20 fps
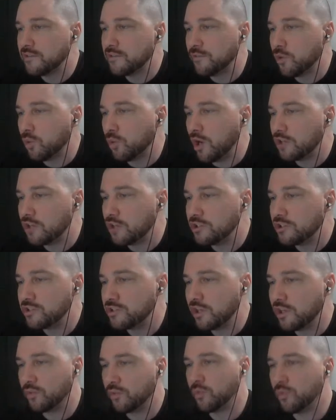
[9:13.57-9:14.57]
If you're watching
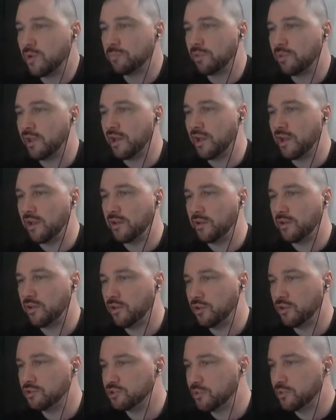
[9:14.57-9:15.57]
this on the replay,
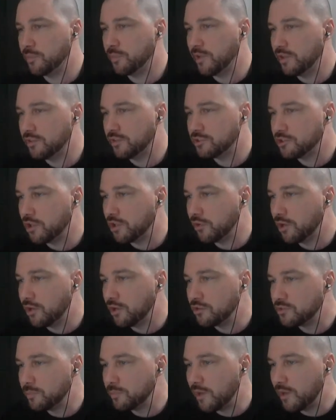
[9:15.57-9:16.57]
it should be in the show
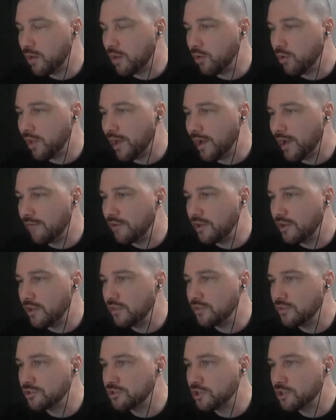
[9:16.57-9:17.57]
notes, but I will have it
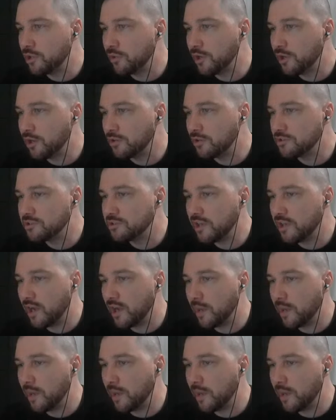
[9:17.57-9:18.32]
in the show notes.